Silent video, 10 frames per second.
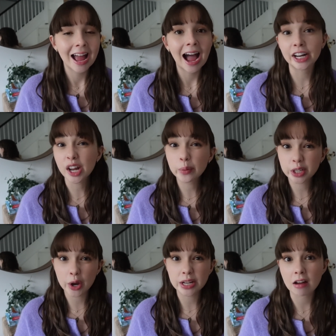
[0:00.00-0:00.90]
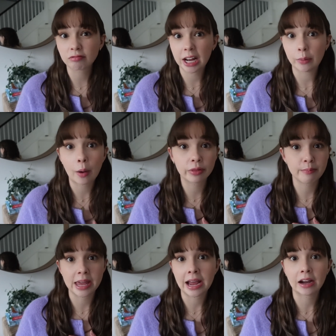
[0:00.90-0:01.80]
and I know it would go down really well with
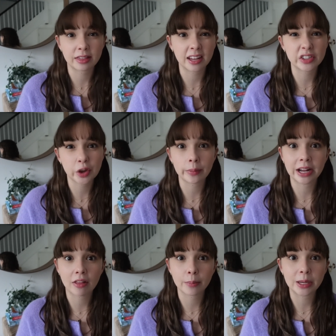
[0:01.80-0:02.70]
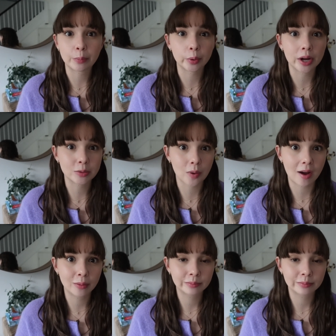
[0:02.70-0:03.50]
me and I think so many other people as well.